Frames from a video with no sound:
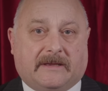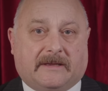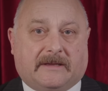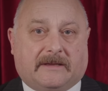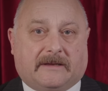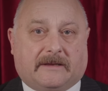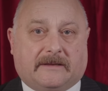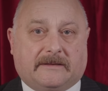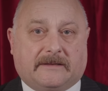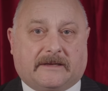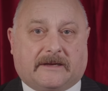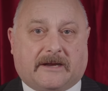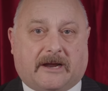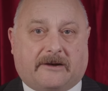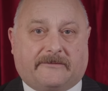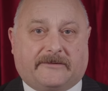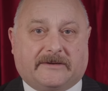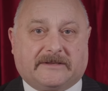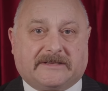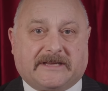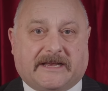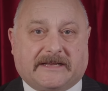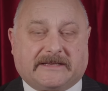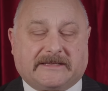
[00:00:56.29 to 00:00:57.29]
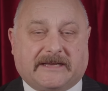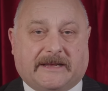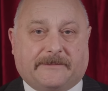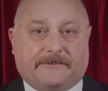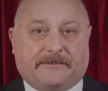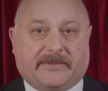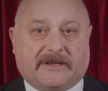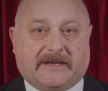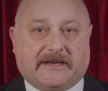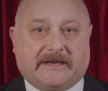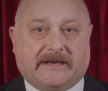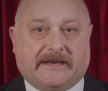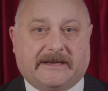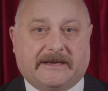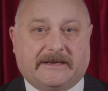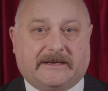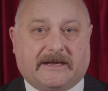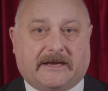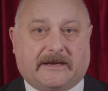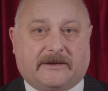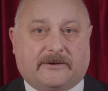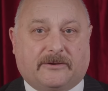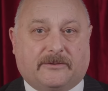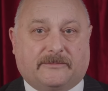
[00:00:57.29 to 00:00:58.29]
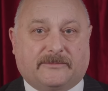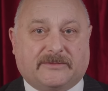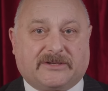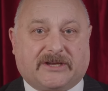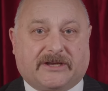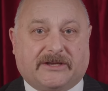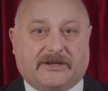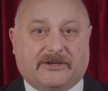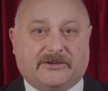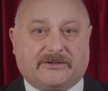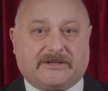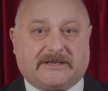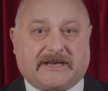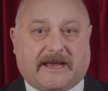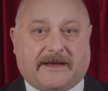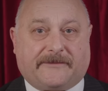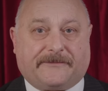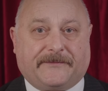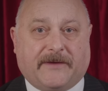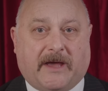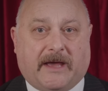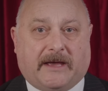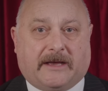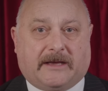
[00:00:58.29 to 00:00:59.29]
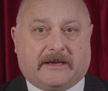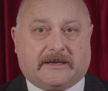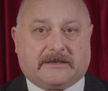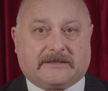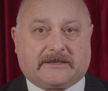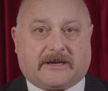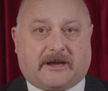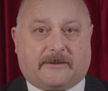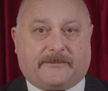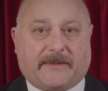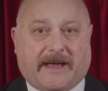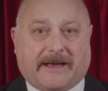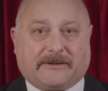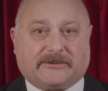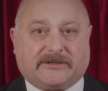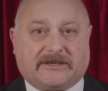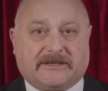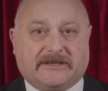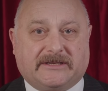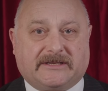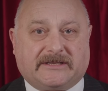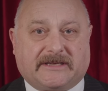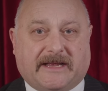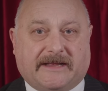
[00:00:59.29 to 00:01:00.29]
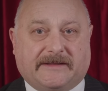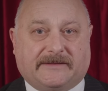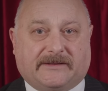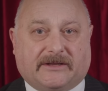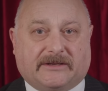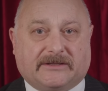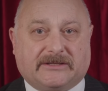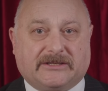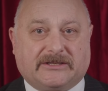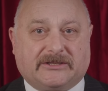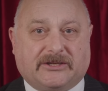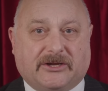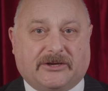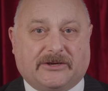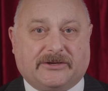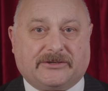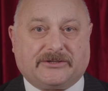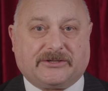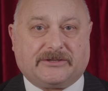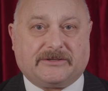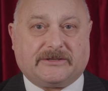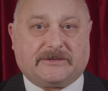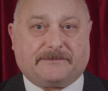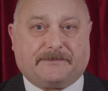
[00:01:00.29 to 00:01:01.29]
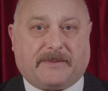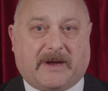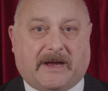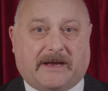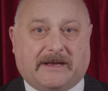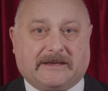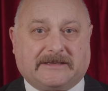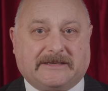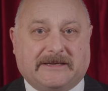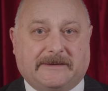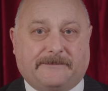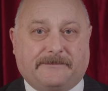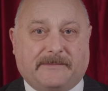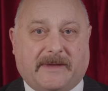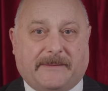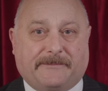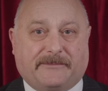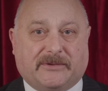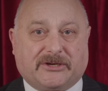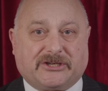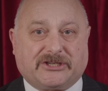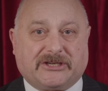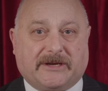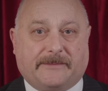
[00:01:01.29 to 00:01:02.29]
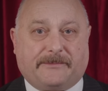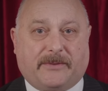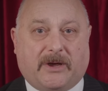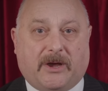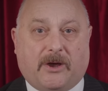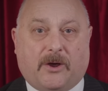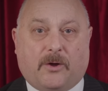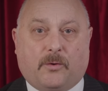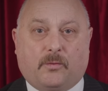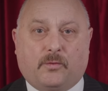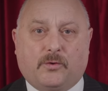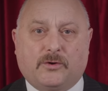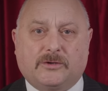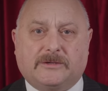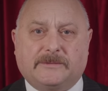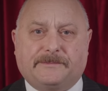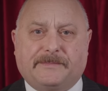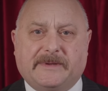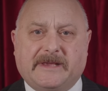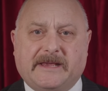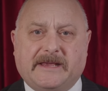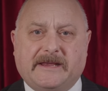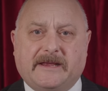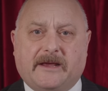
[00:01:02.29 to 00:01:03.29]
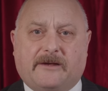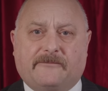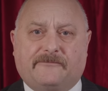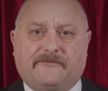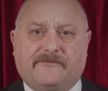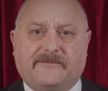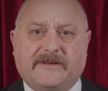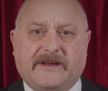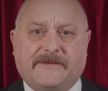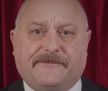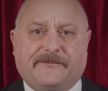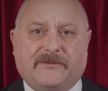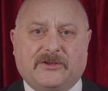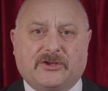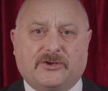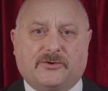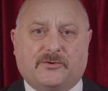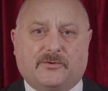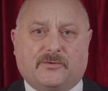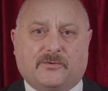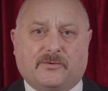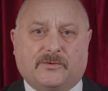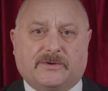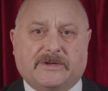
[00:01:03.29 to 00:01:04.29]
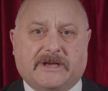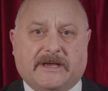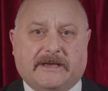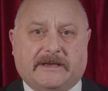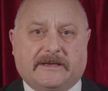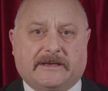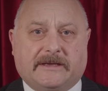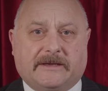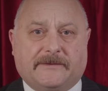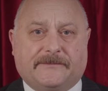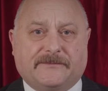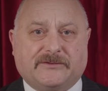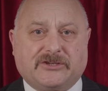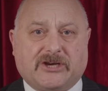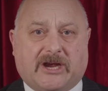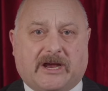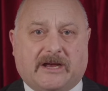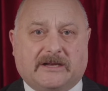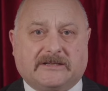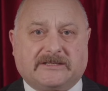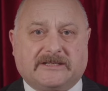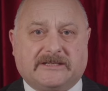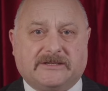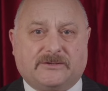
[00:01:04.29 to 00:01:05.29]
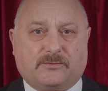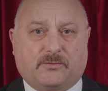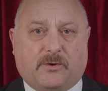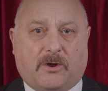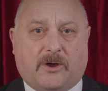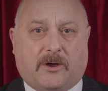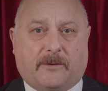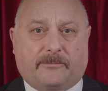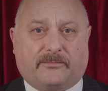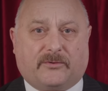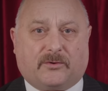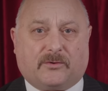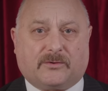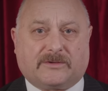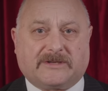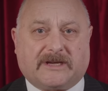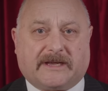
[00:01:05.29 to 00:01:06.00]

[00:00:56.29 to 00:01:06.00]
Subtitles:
And the current SNP leader, Humza Yousaf, has come out and said that Sturgeon's party membership would be reviewed if charges were brought